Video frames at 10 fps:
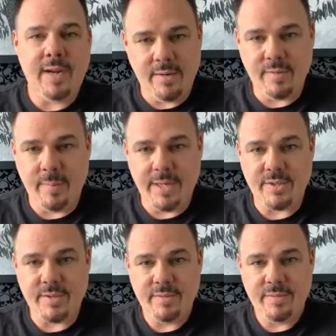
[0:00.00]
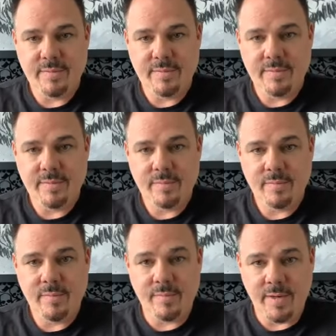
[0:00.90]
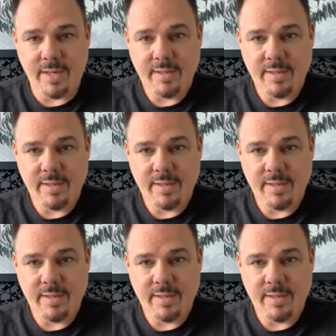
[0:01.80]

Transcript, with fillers: go find that information for free,